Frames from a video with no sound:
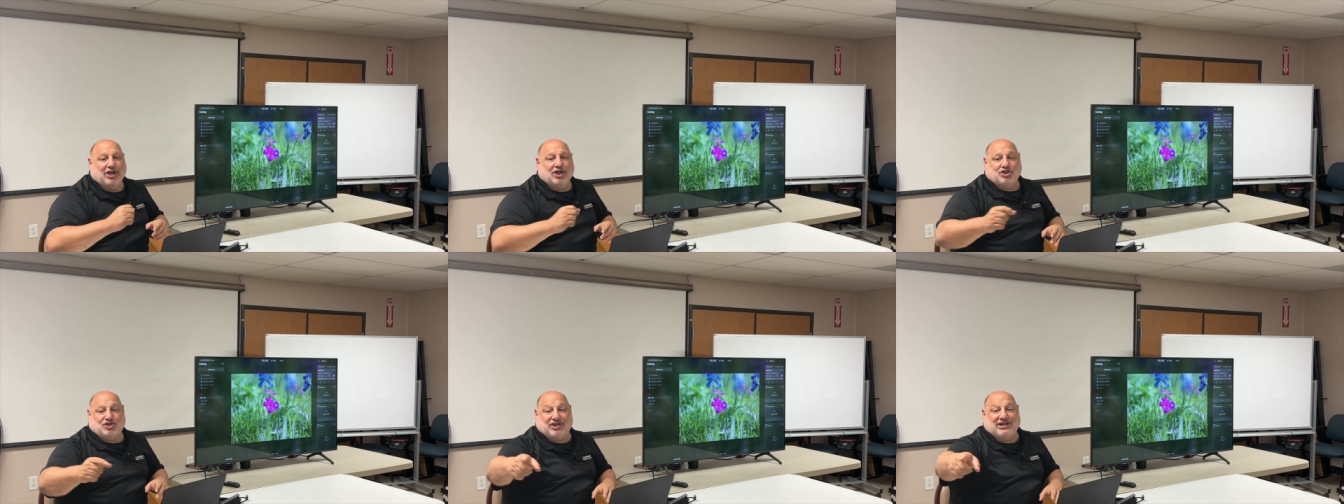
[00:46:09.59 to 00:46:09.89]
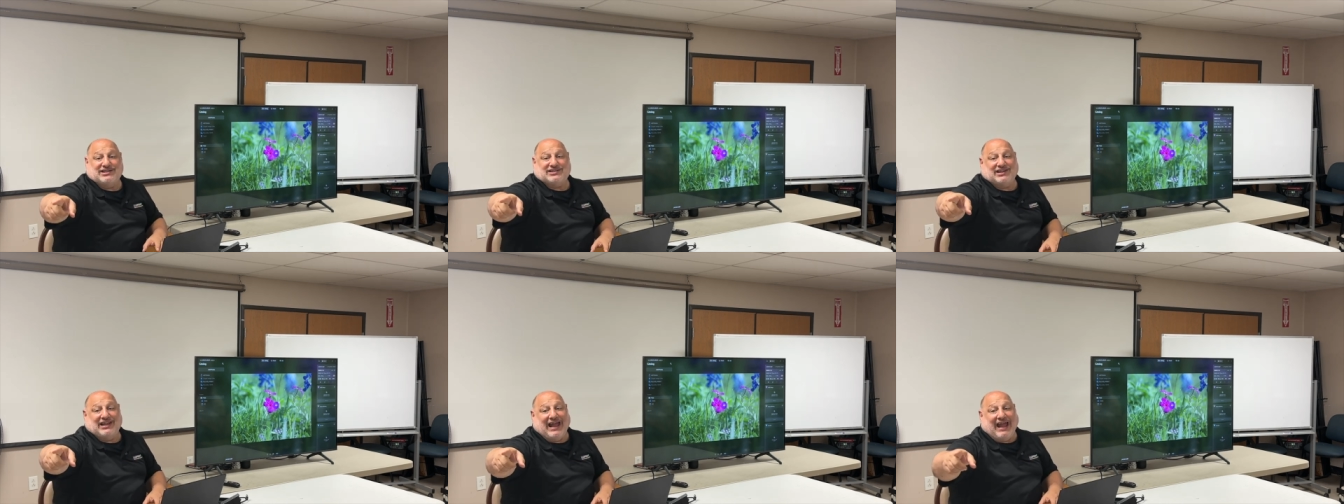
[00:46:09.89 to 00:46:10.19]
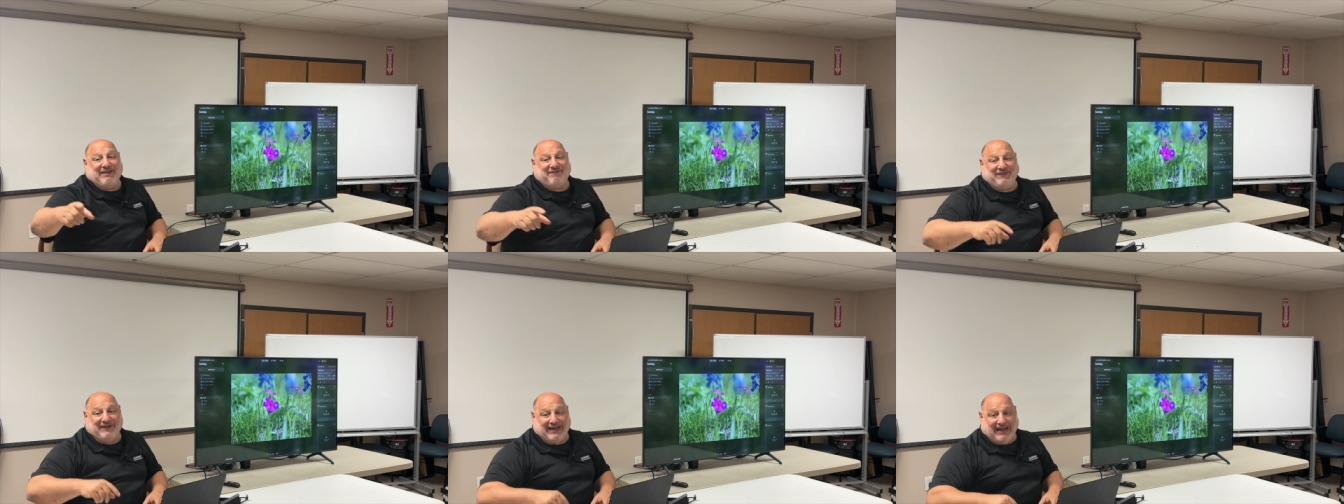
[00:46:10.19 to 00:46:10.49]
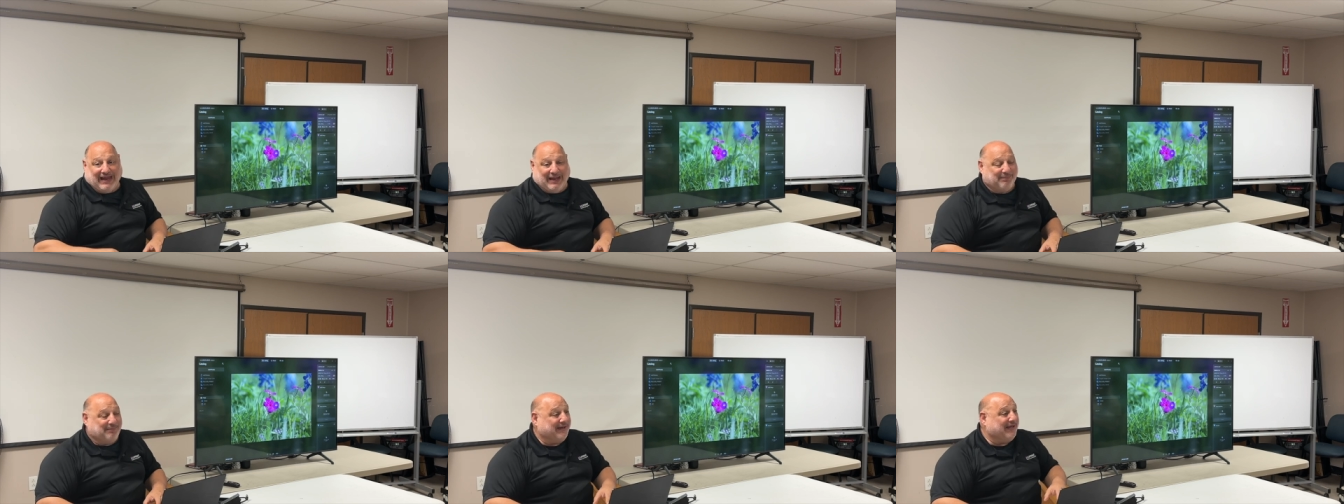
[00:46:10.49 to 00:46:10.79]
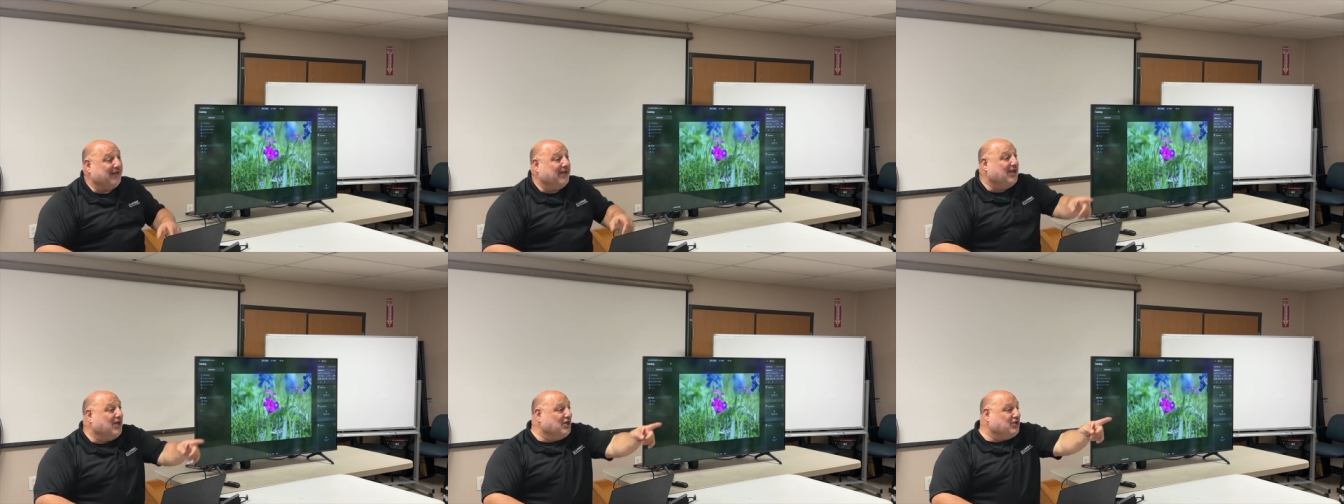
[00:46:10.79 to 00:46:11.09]
She's laughing at
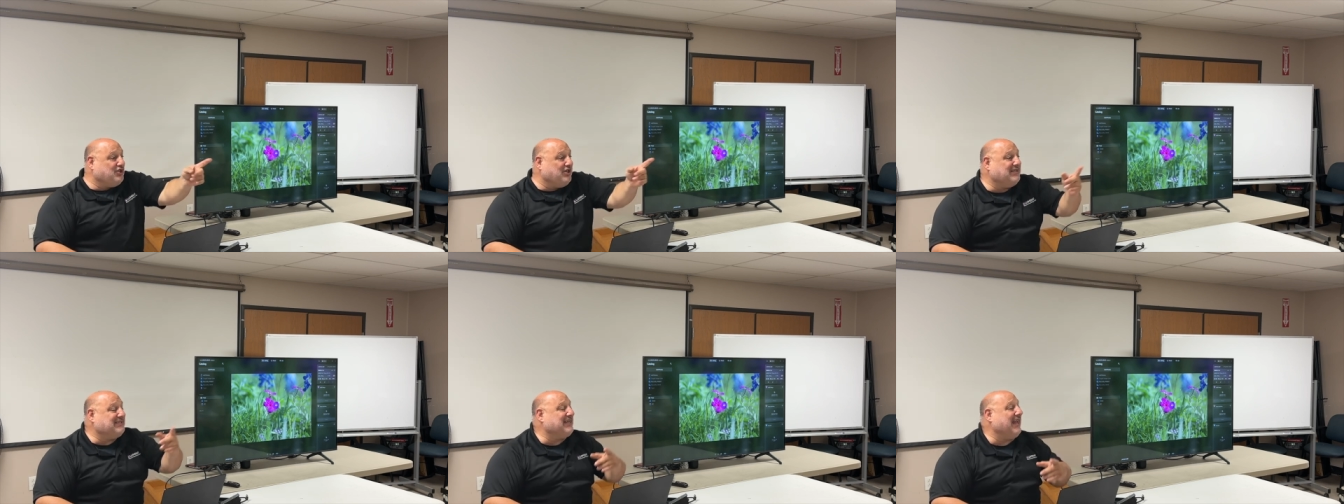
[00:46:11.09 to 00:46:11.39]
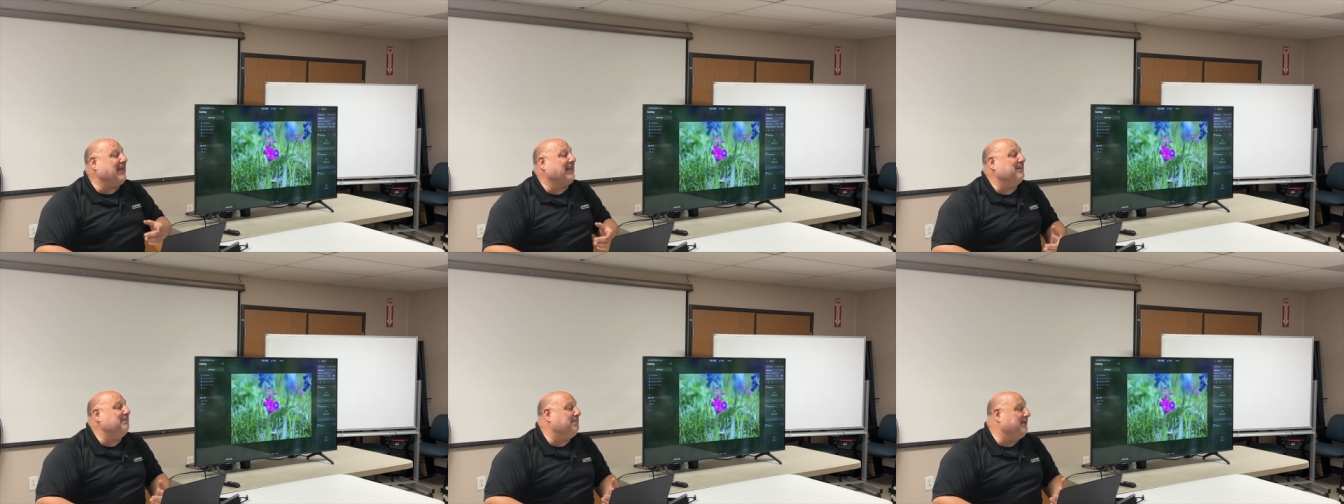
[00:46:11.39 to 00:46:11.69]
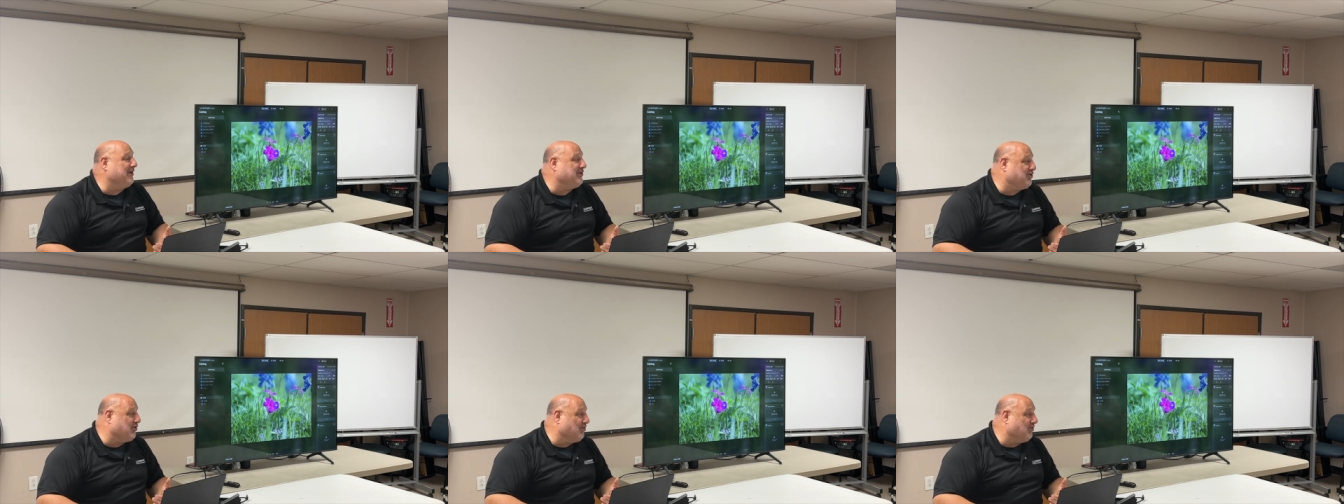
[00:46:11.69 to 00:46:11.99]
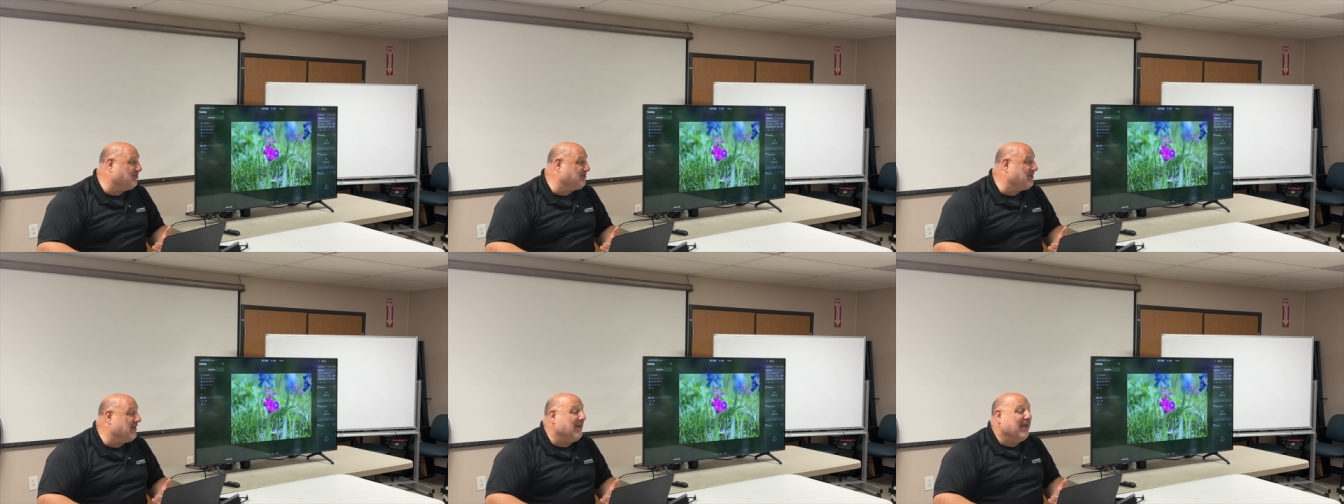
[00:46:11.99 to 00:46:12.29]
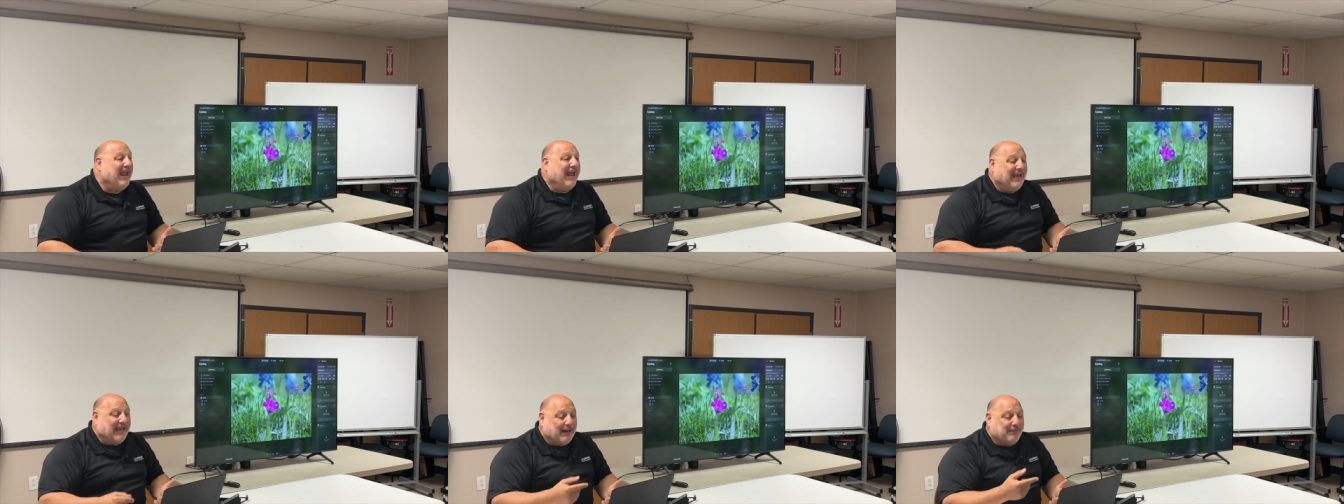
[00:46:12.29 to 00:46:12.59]
me. She's taking pictures,
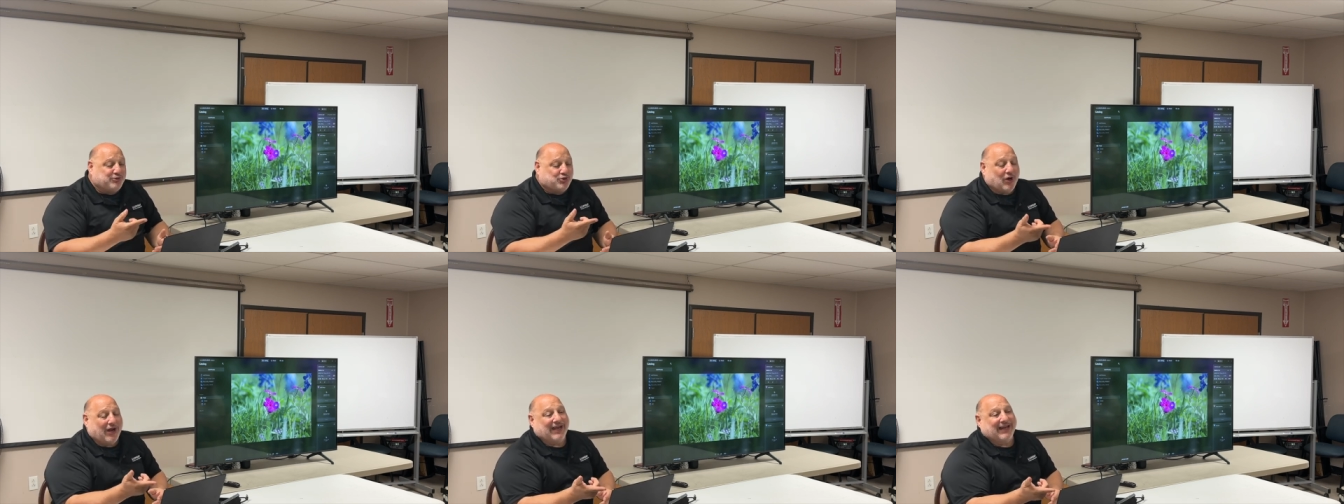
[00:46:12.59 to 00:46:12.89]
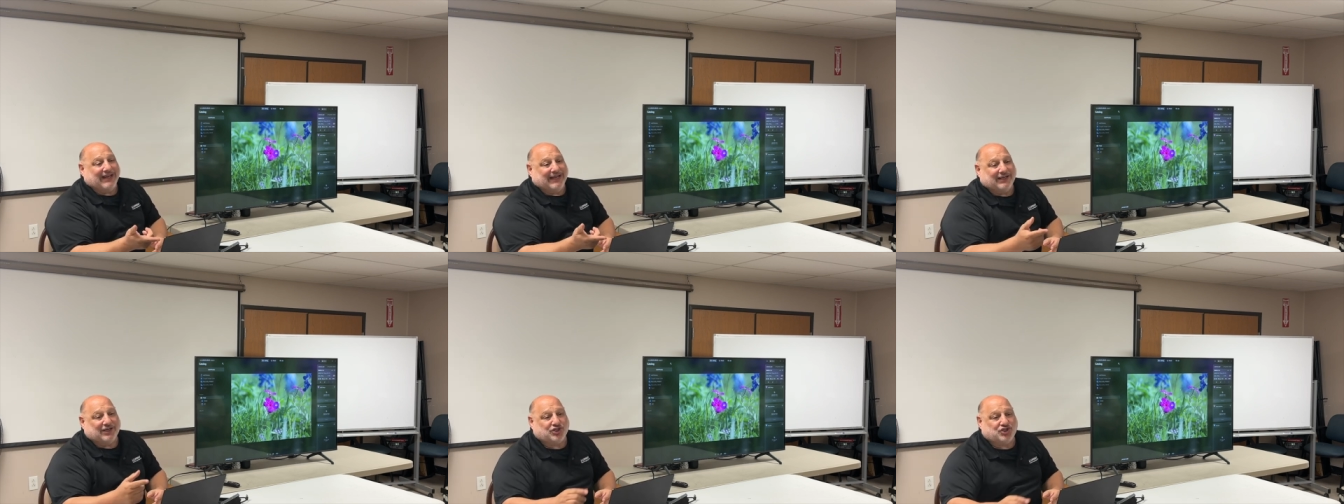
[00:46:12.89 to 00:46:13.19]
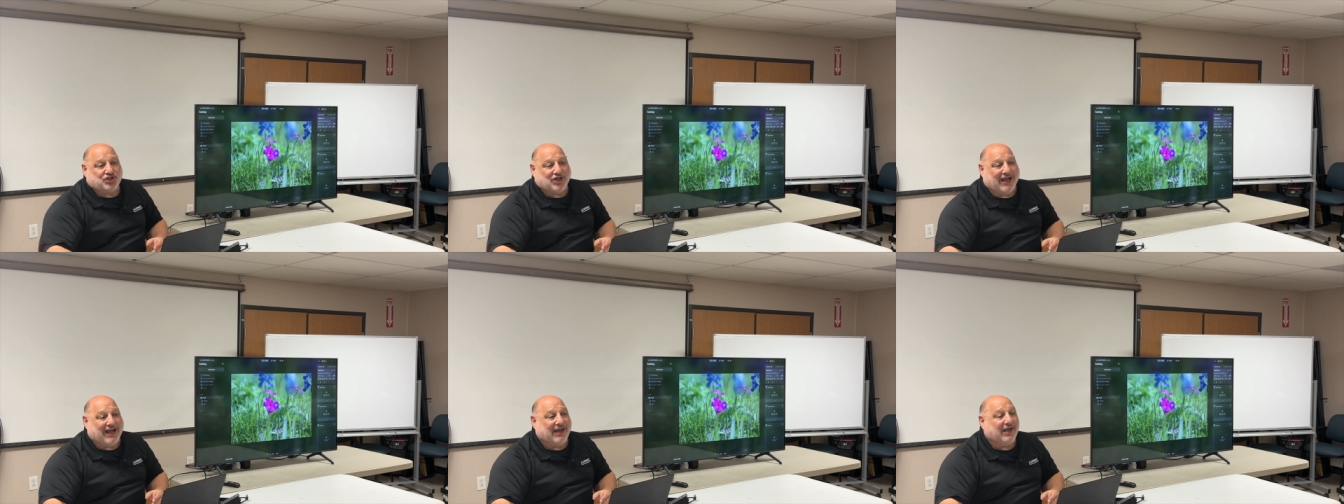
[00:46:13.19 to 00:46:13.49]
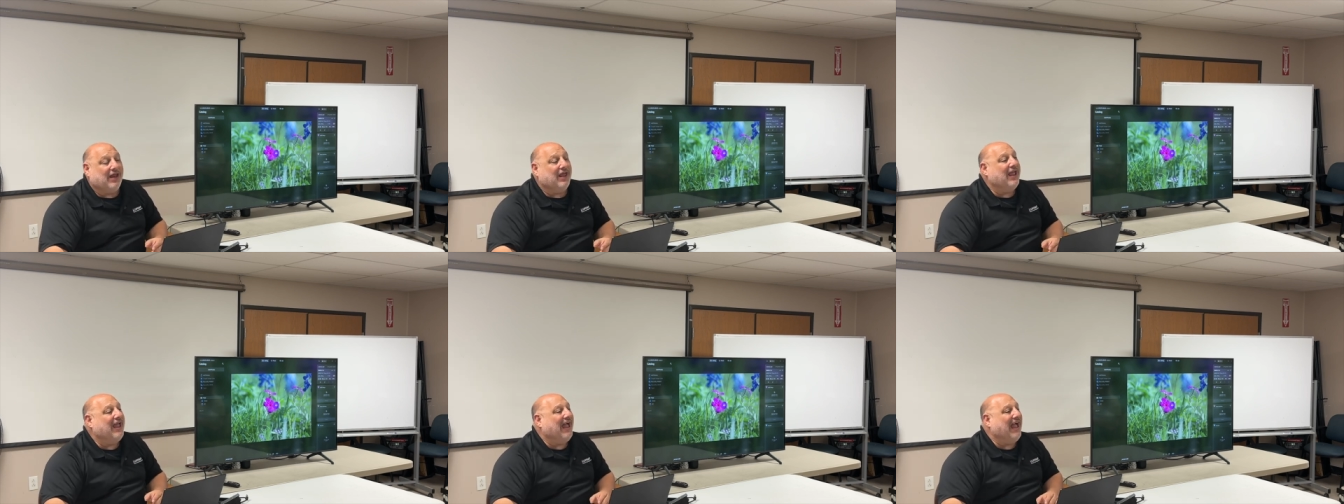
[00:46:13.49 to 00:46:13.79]
and I'm trying to get a shot.